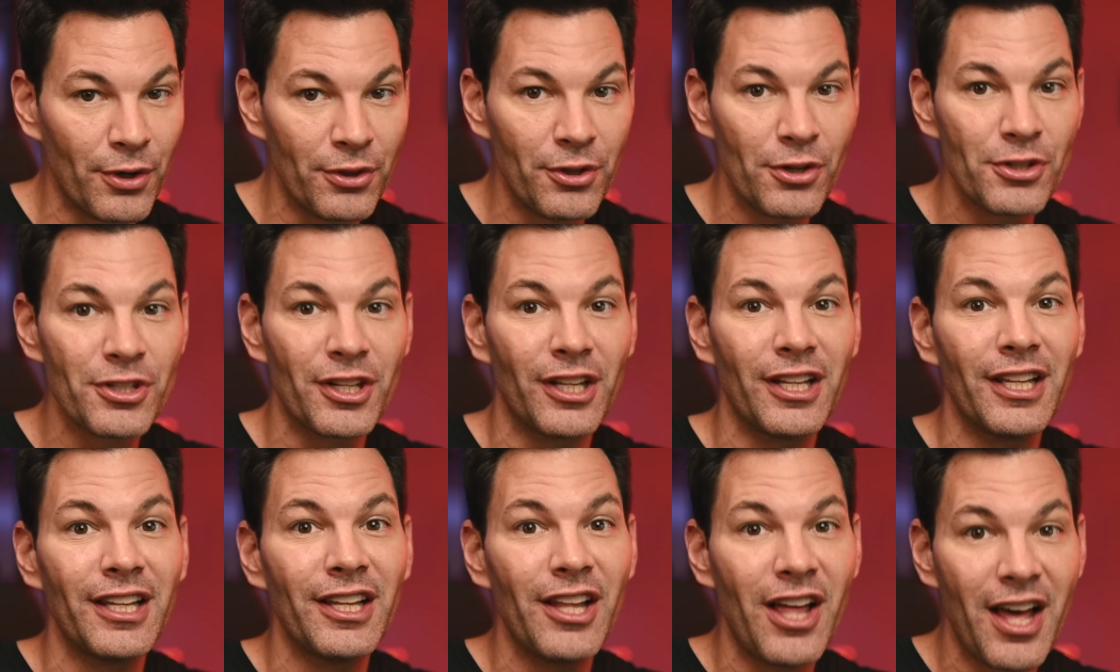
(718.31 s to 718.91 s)
There's a
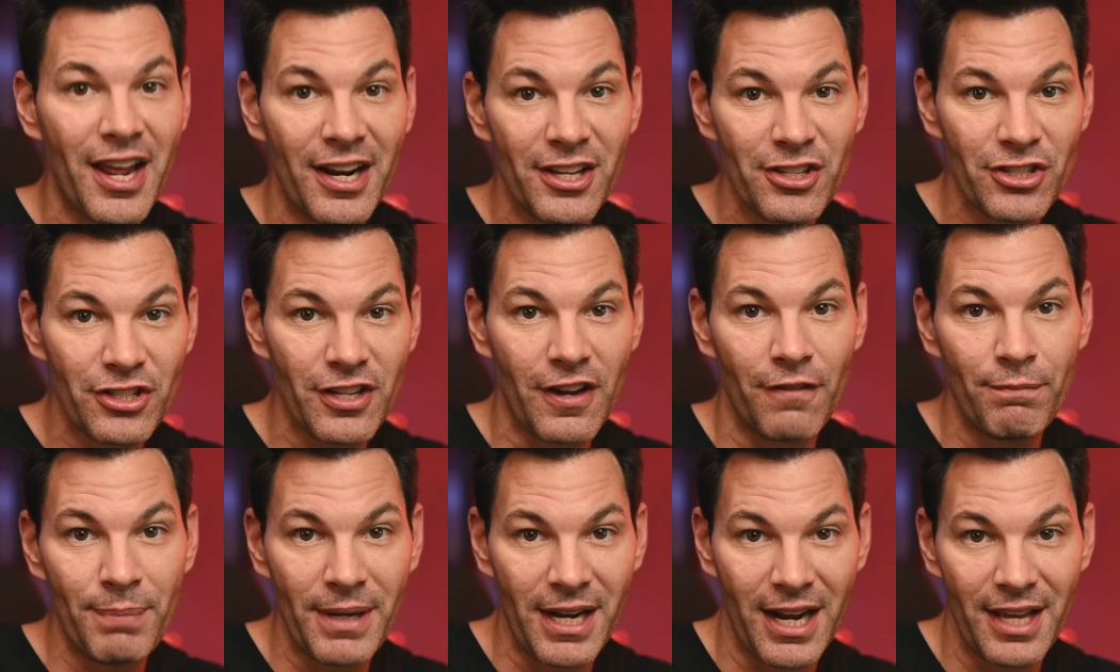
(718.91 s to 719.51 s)
lot of
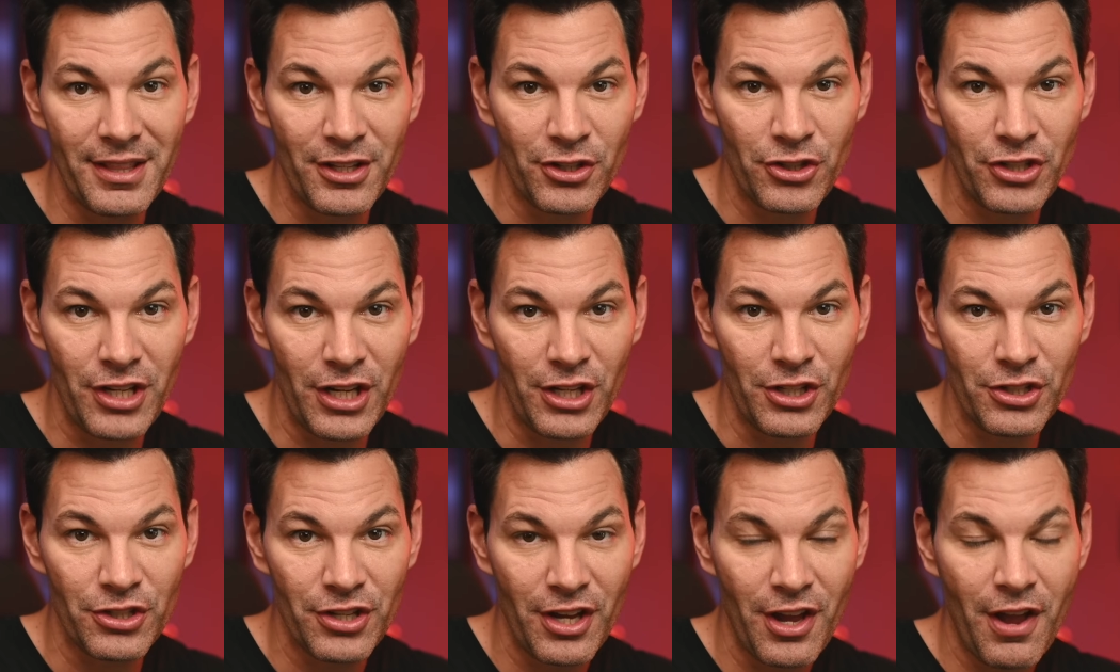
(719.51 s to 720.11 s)
stuff behind the
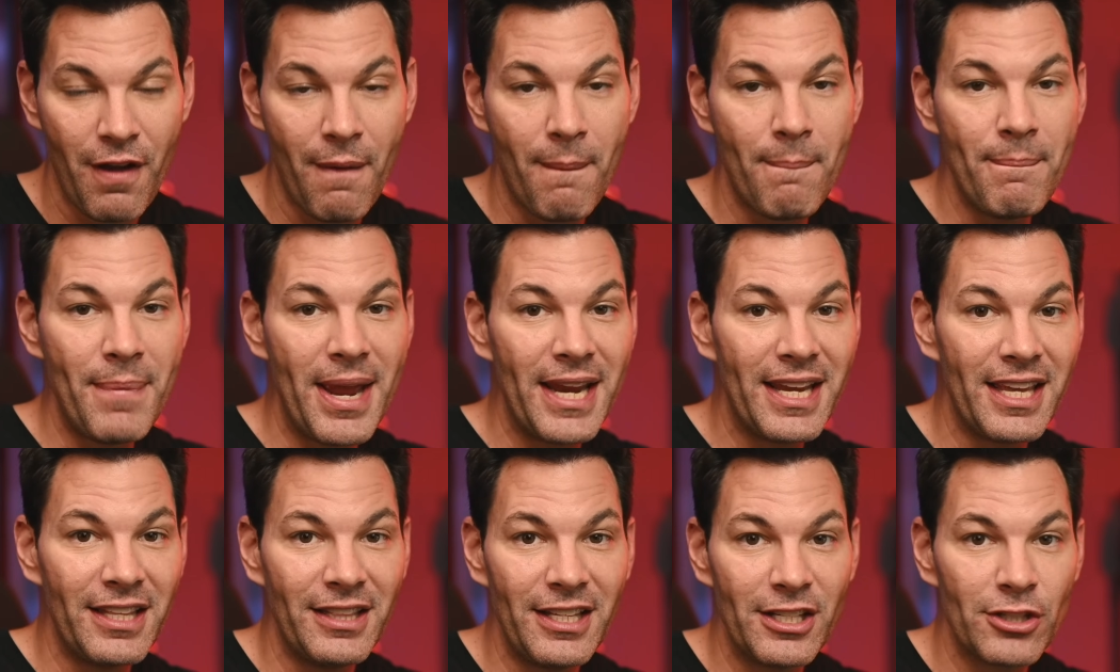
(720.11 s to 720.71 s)
scenes
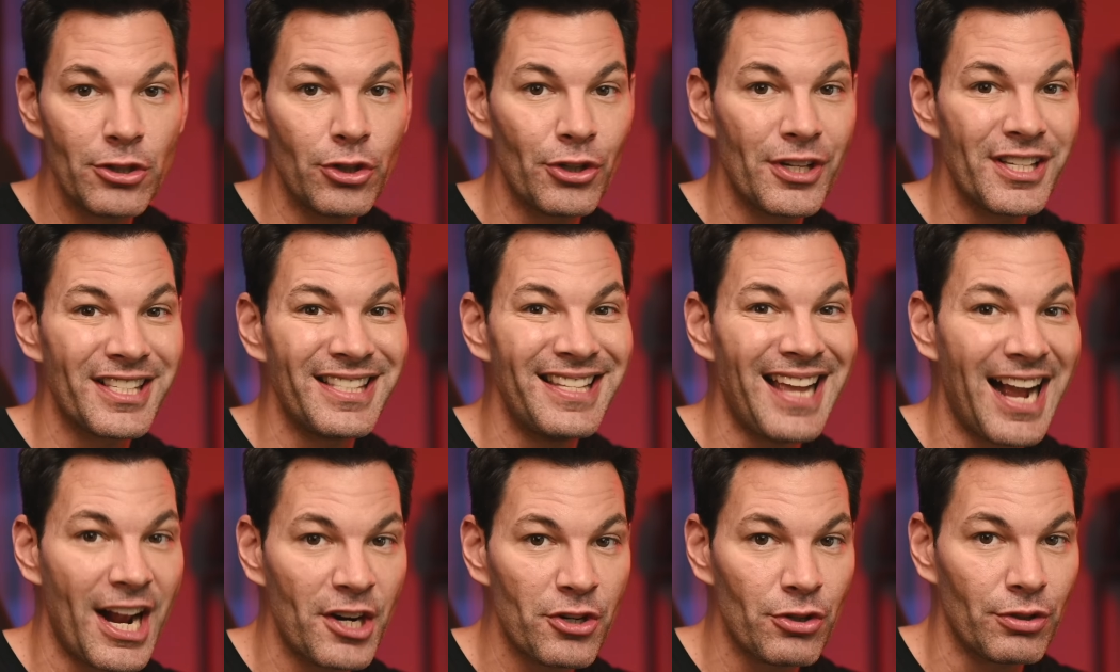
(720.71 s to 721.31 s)
making these look as
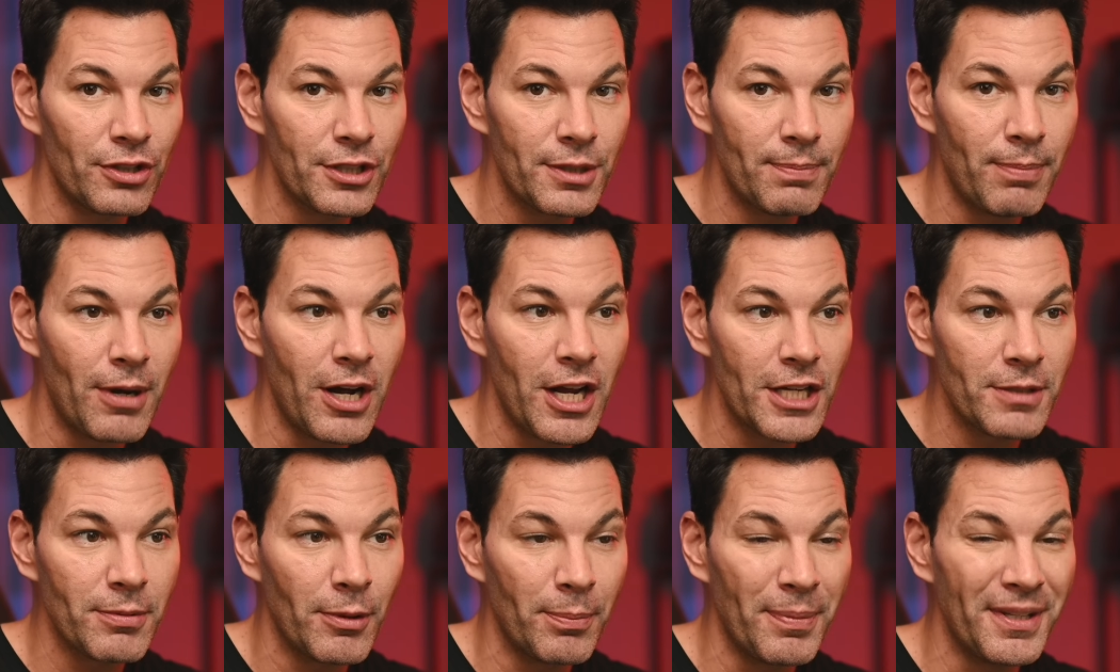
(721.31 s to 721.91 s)
natural as
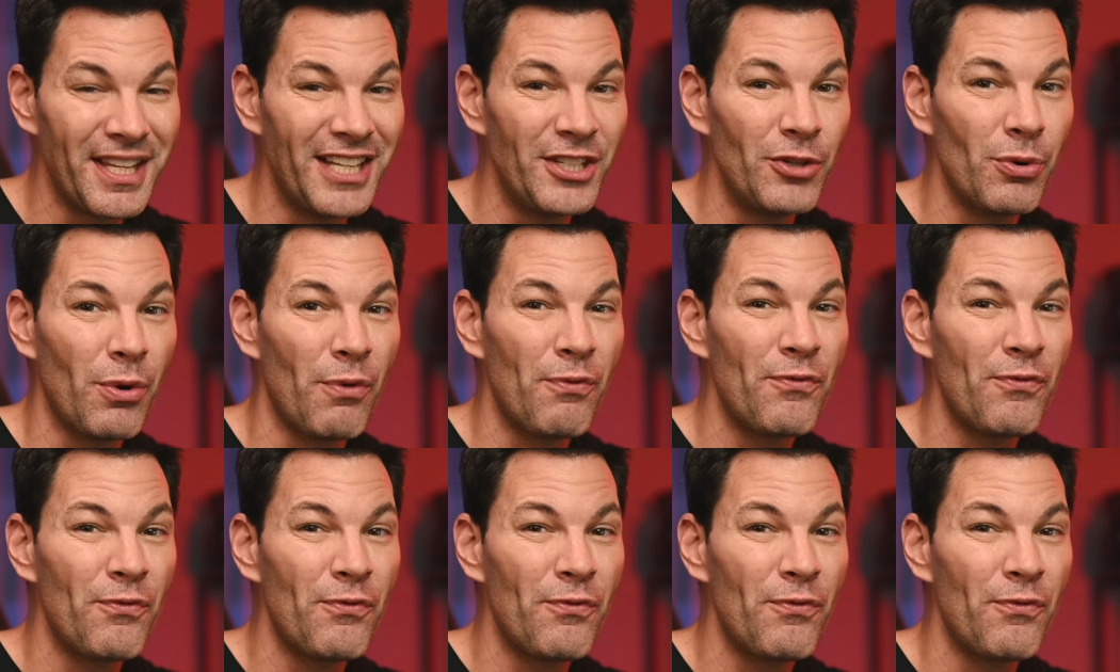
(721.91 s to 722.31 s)
possible, but they do a